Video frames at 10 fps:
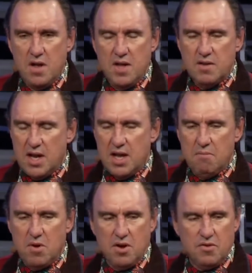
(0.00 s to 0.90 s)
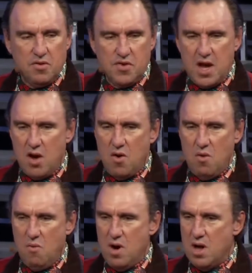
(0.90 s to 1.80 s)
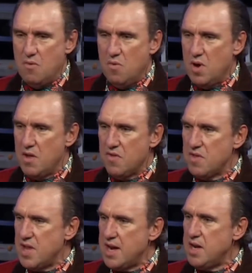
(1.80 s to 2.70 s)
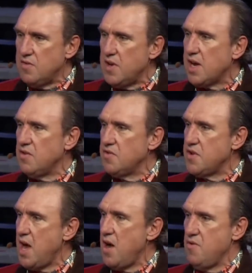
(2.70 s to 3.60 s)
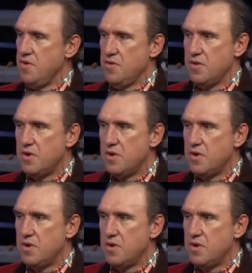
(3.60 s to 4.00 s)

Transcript: They're telling everybody to shower in 90 second showers.